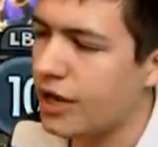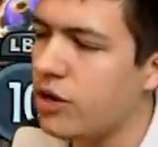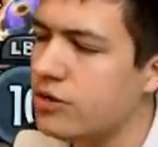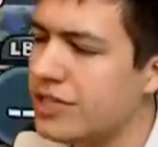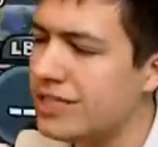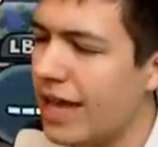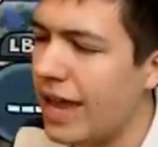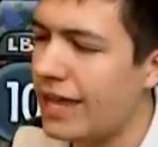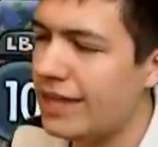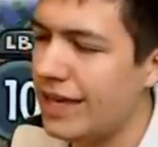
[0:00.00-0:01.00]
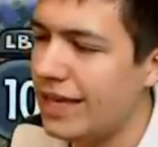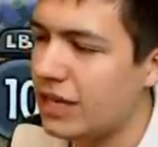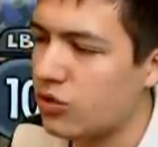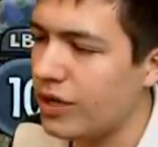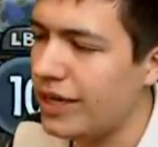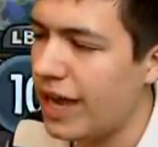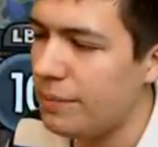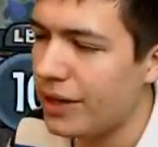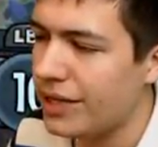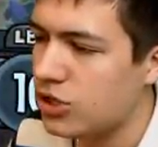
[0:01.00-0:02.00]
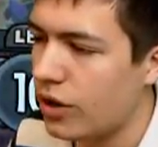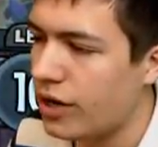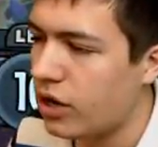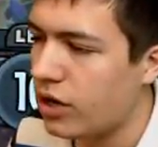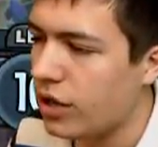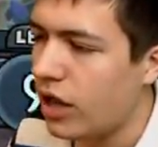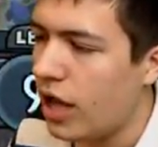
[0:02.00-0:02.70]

I noticed it in the E3 gameplay trailer